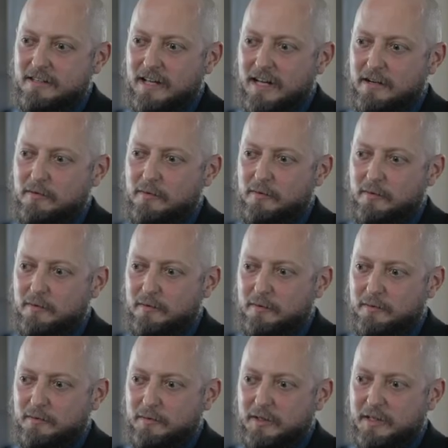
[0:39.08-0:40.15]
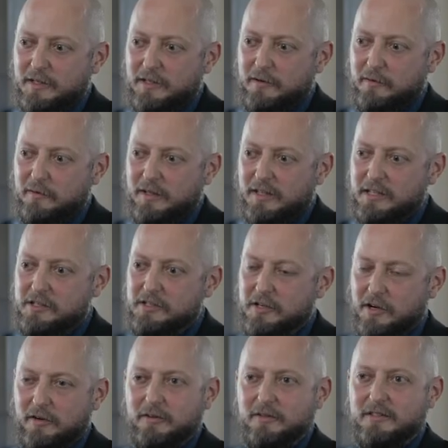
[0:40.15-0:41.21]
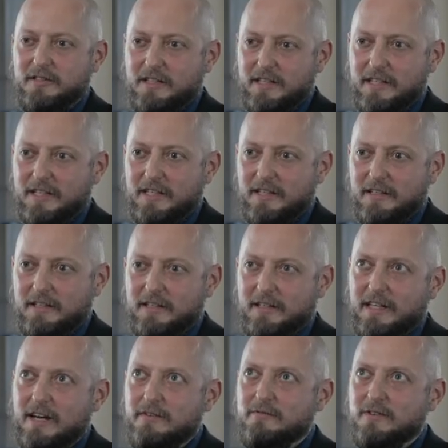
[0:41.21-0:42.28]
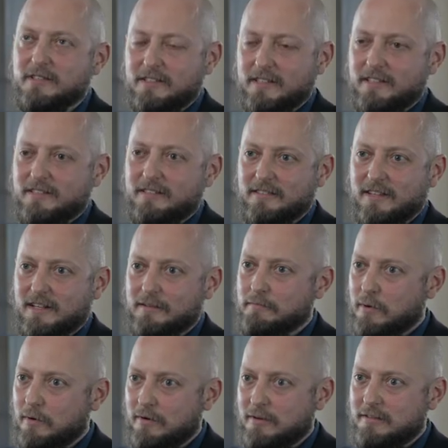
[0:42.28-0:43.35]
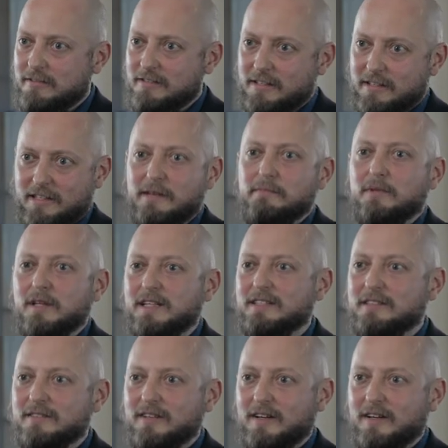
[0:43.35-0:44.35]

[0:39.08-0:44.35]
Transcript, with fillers: kind of you know, really shows the, the emphasis and importance that they place